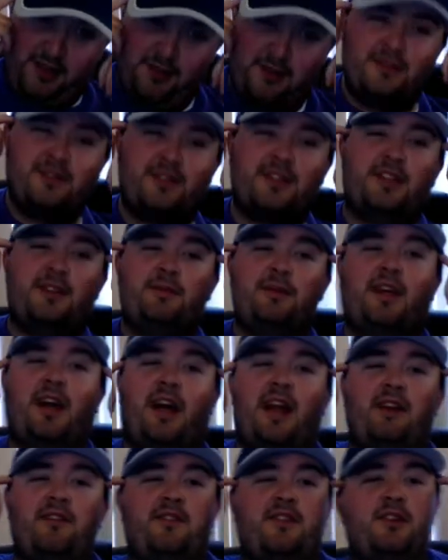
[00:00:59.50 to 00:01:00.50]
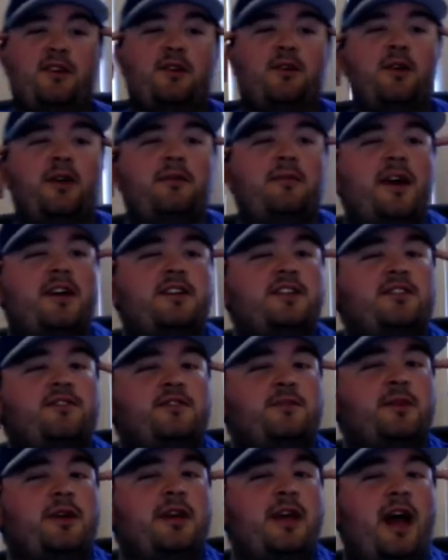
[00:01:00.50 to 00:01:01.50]
it was going to be kind of an annoying matchup
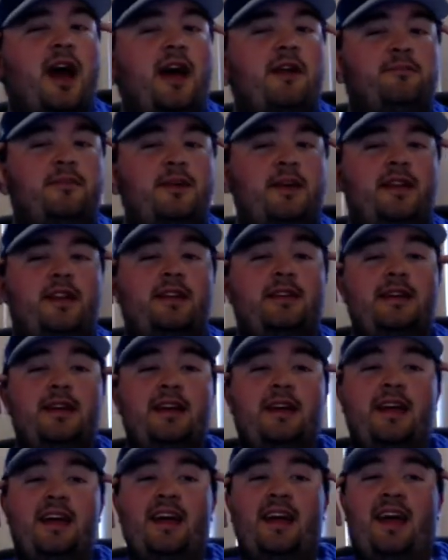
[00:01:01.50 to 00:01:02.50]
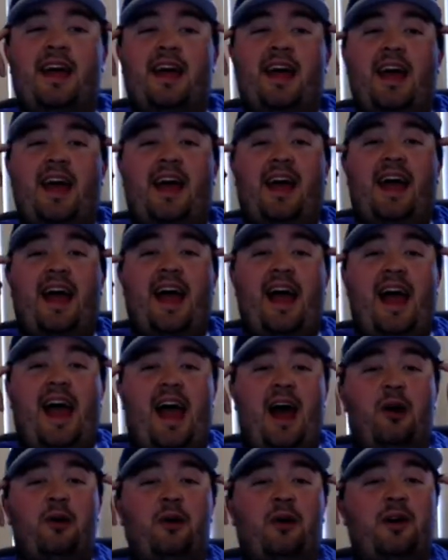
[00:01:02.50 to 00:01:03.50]
for me. I've been
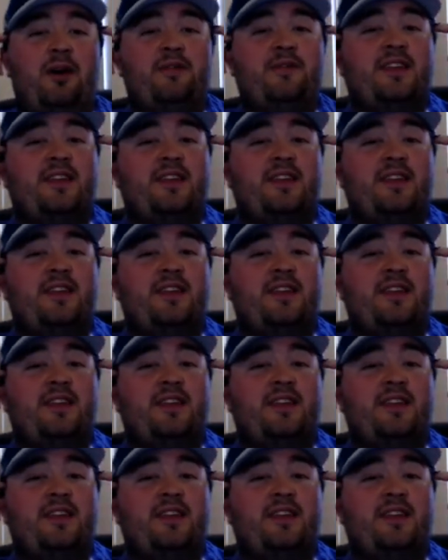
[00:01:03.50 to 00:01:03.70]
out of the